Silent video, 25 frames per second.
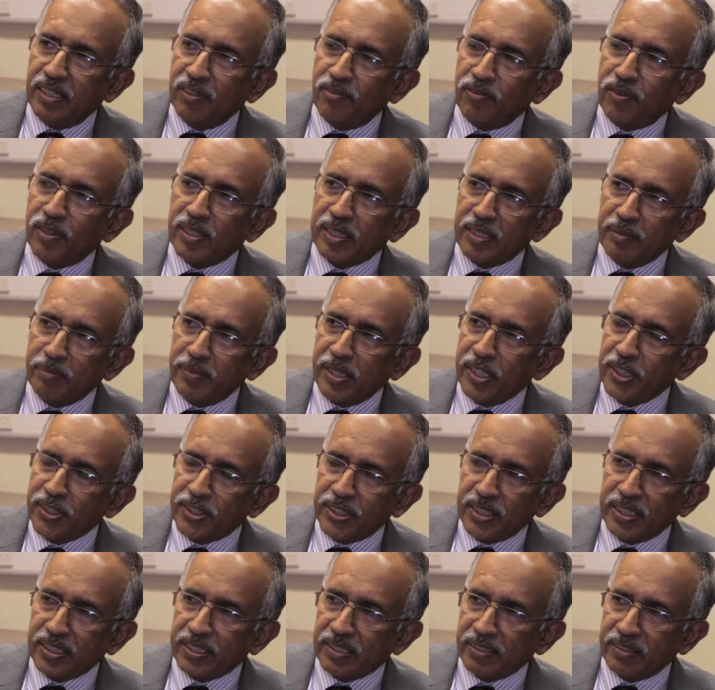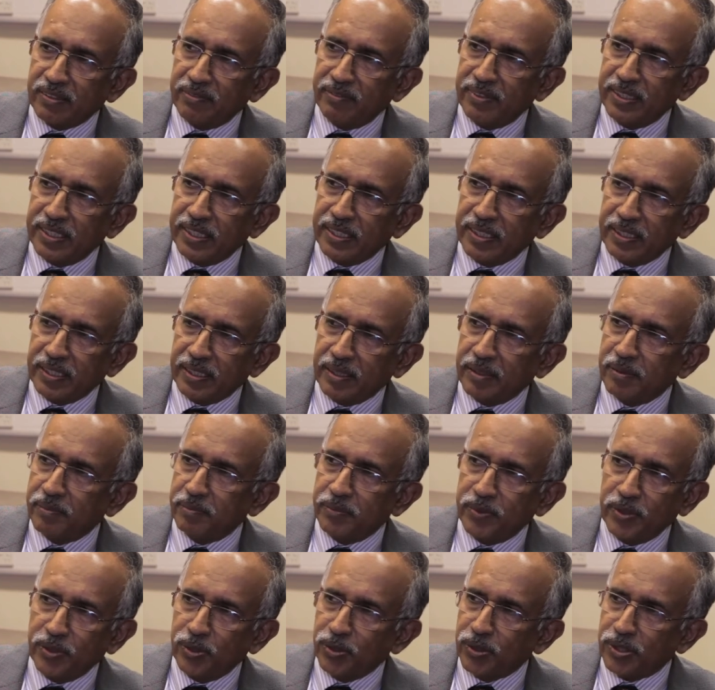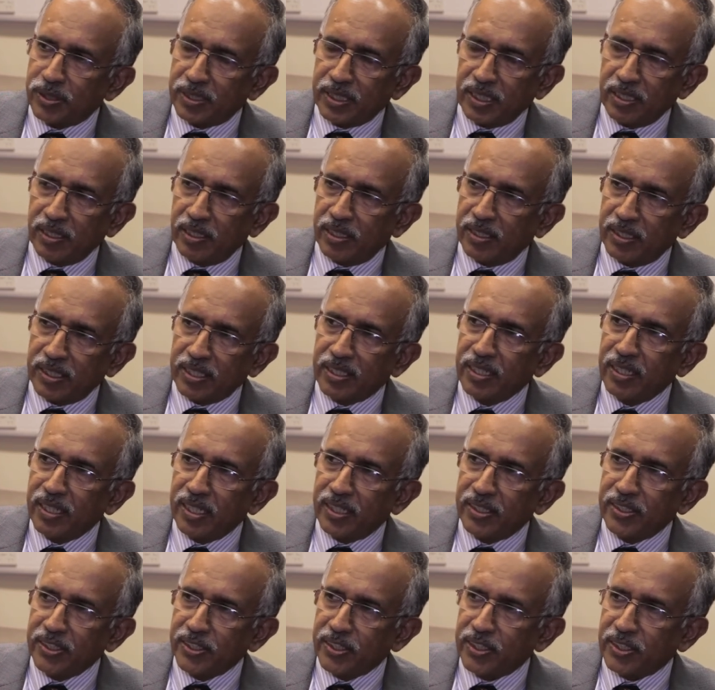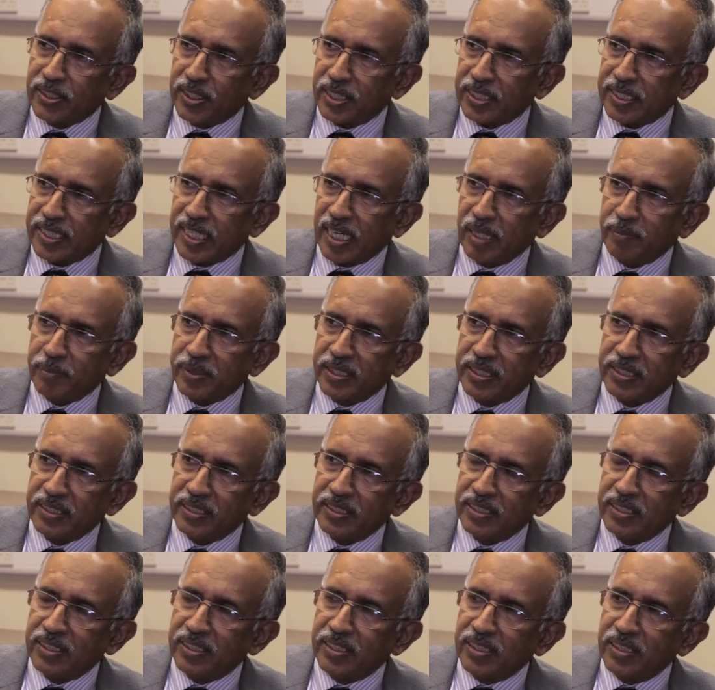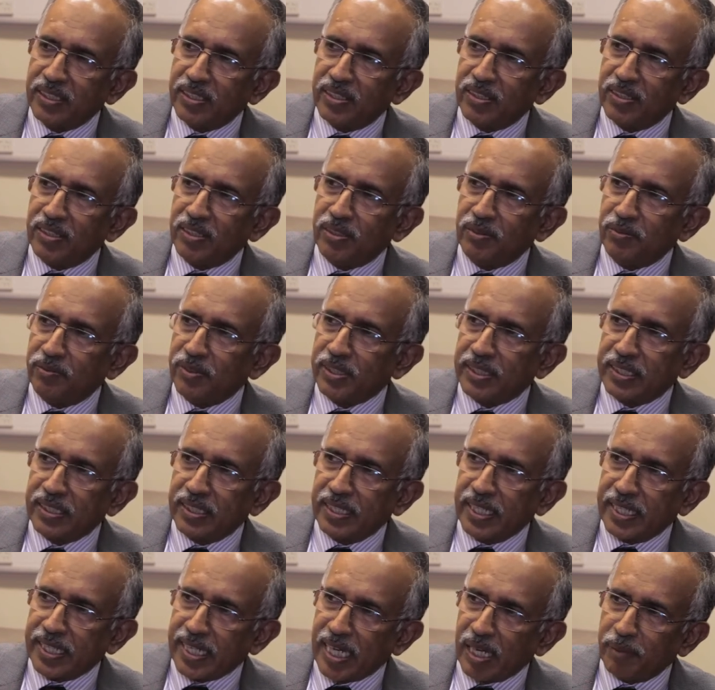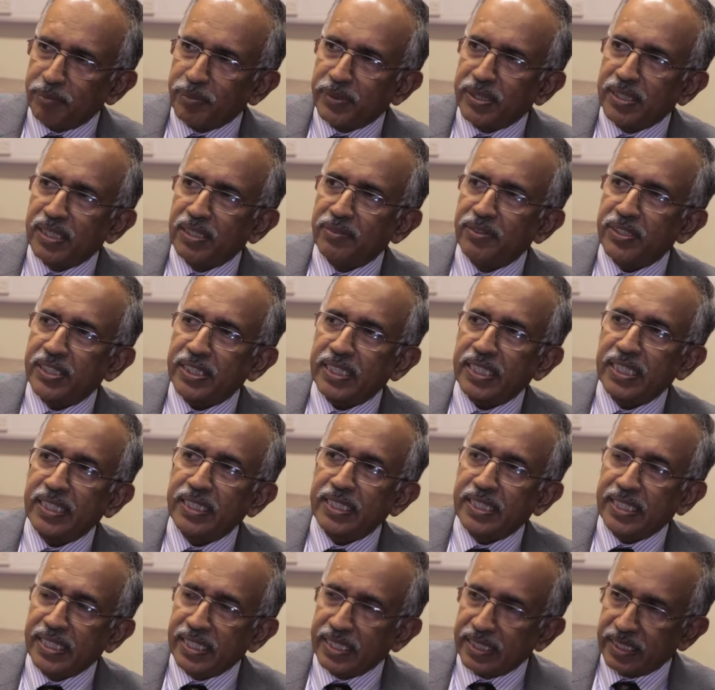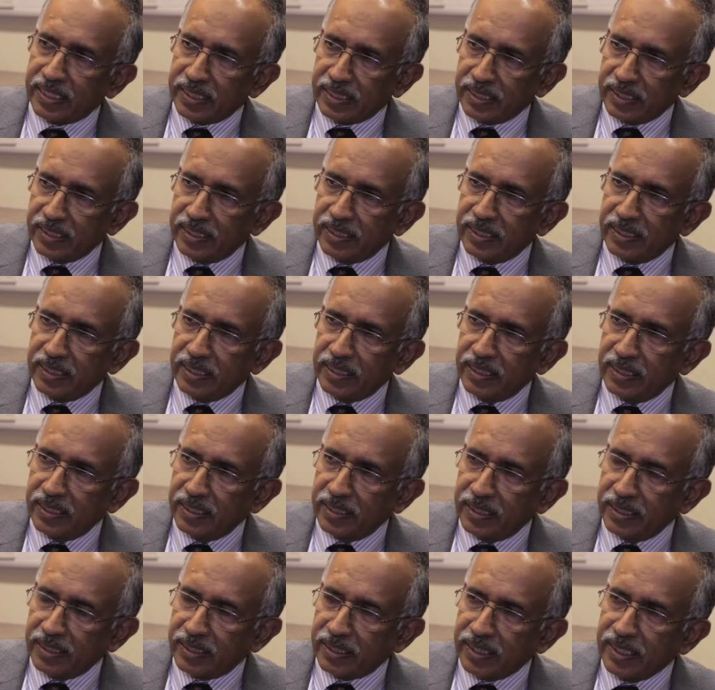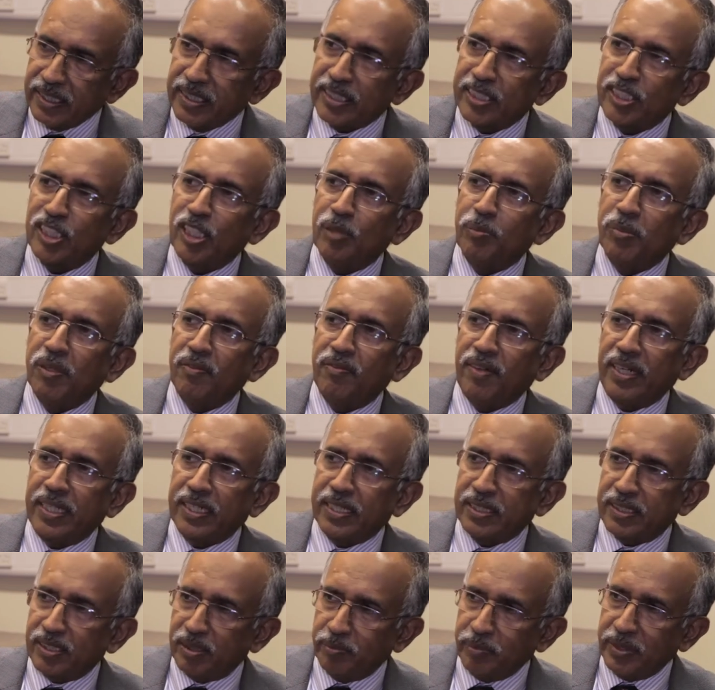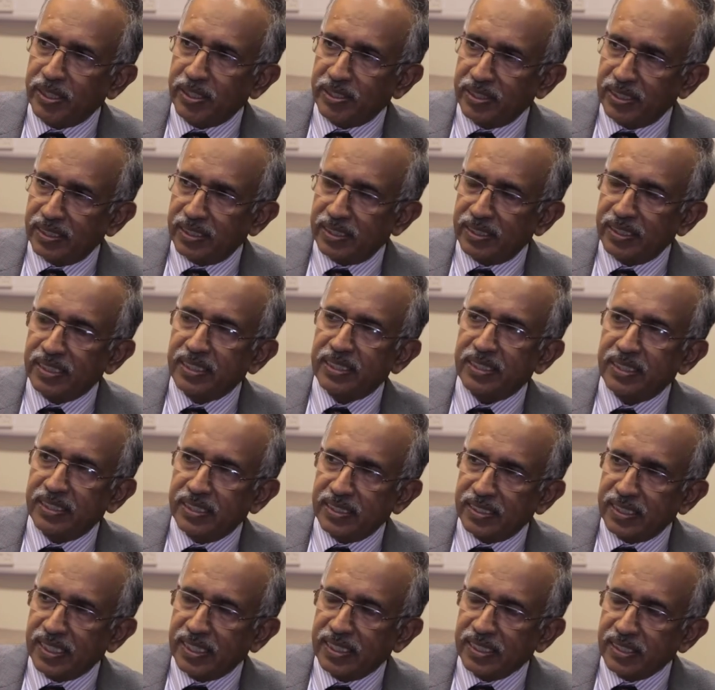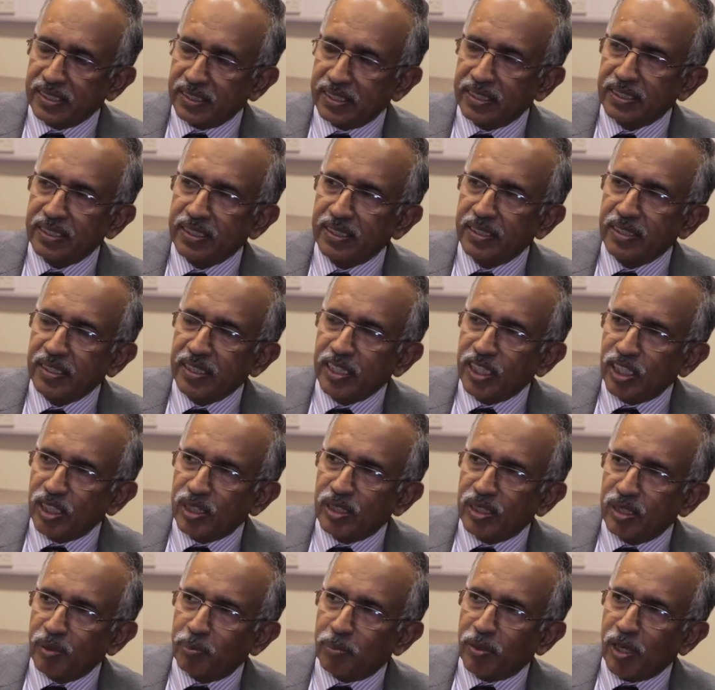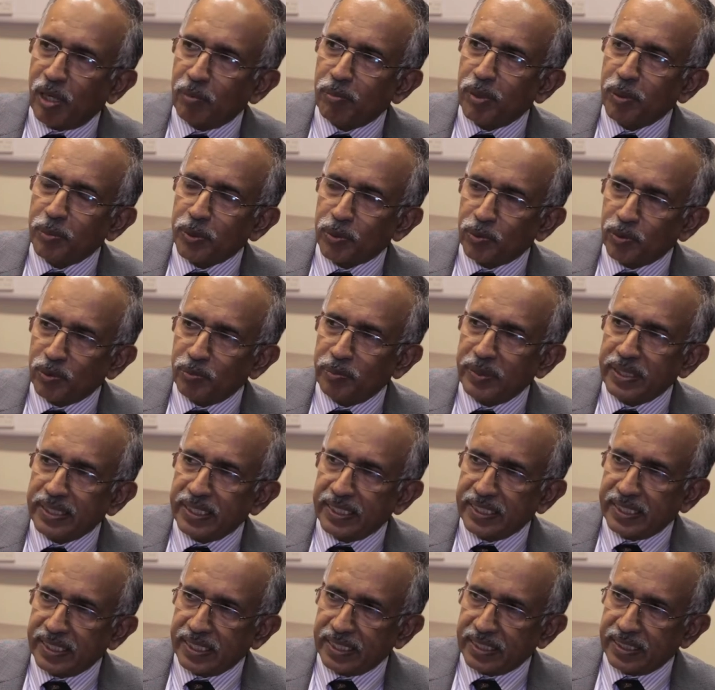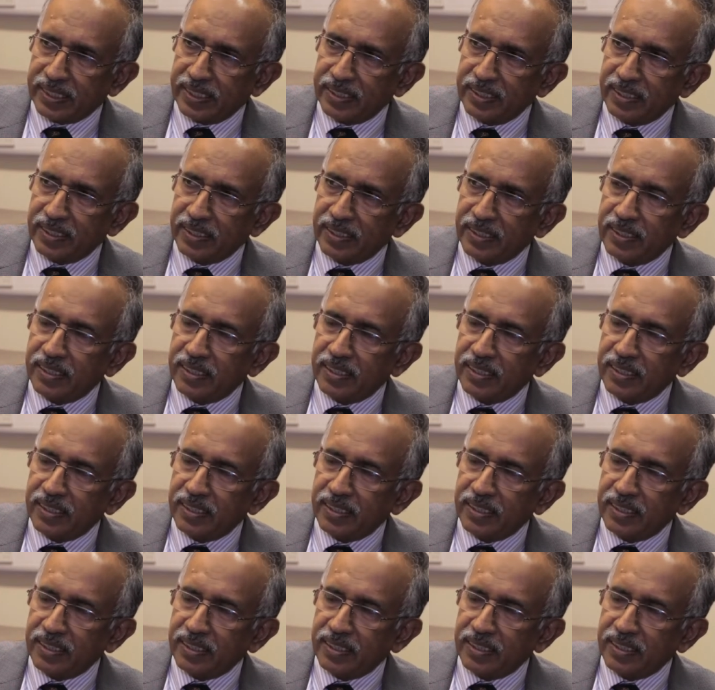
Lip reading: For imaging, we used a regular digital camera, you know, with an adapter which can take reasonable fundus images. In the sense, I think the problems would be detected.